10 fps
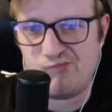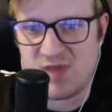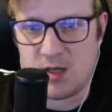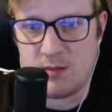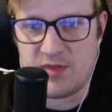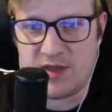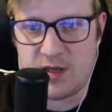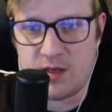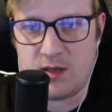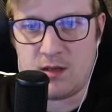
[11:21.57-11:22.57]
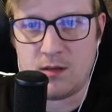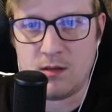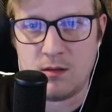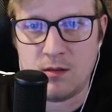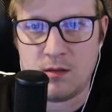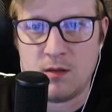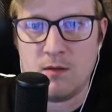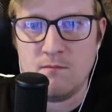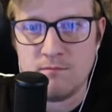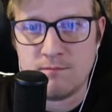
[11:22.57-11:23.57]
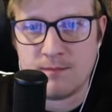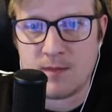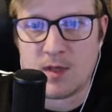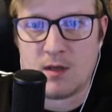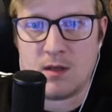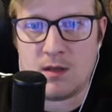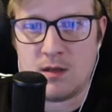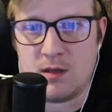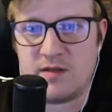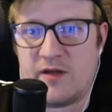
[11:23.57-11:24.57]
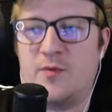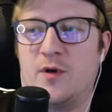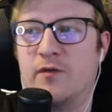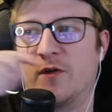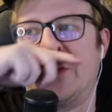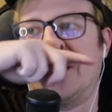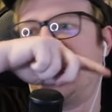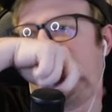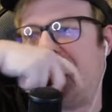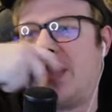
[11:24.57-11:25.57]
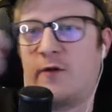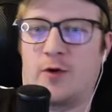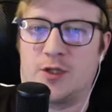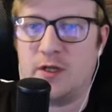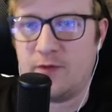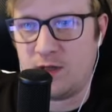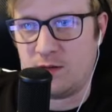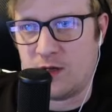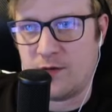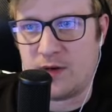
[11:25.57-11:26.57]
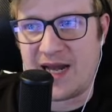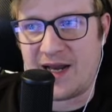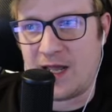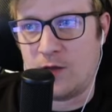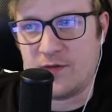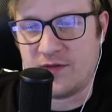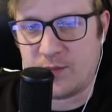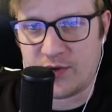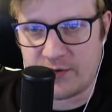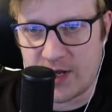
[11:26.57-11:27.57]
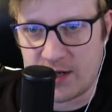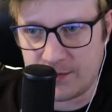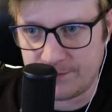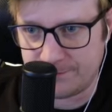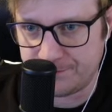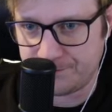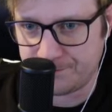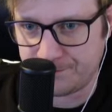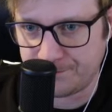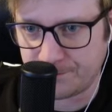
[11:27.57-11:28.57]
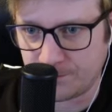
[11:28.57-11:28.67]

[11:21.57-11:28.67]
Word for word: Um, the, the de yeah. Death Maneuvers. Uh, Death Maneuvers is just a better version of it, although gaining health is like pretty rad. Yeah.